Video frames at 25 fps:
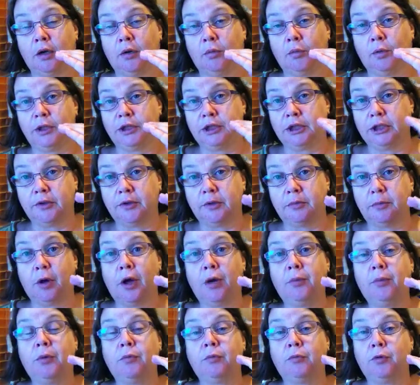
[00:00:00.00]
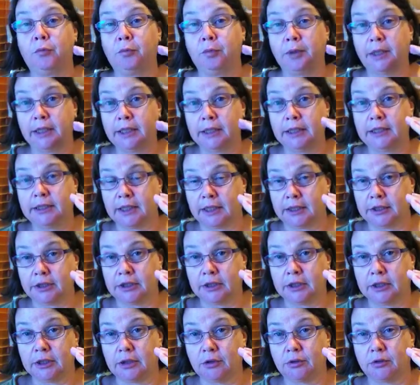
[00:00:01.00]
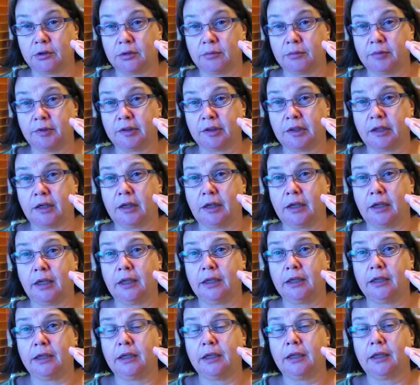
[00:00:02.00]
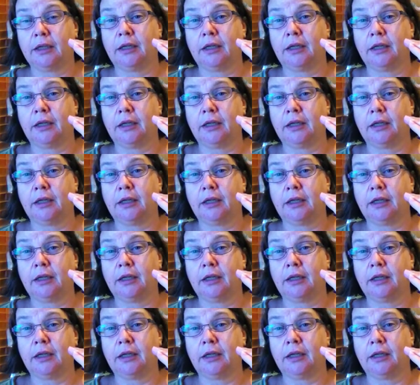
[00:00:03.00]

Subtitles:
which at the moment will be touching the autumn sky.